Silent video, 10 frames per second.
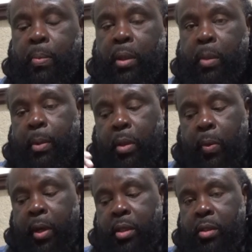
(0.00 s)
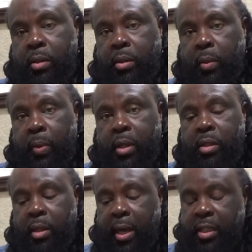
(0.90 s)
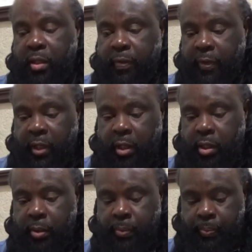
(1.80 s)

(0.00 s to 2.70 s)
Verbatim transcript: it'll be the rest, the rest to actually finish.